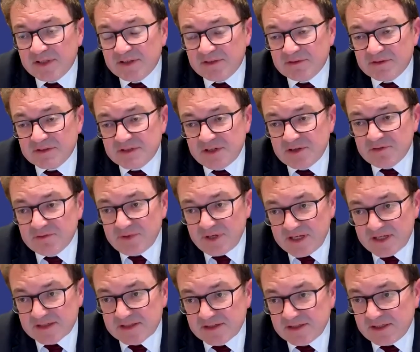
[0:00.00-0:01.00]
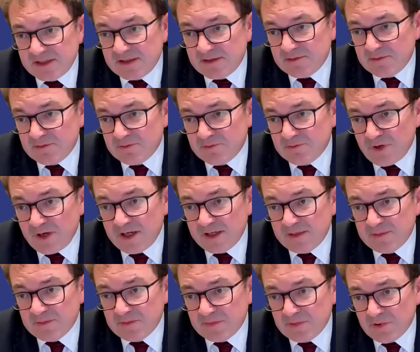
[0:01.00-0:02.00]
meant that there was no reason in
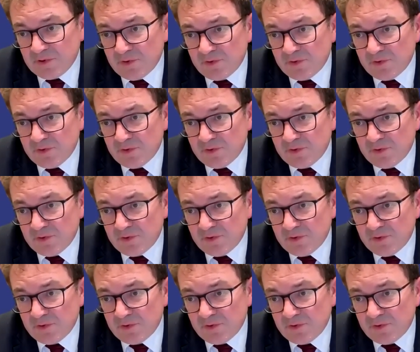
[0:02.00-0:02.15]
rhyme,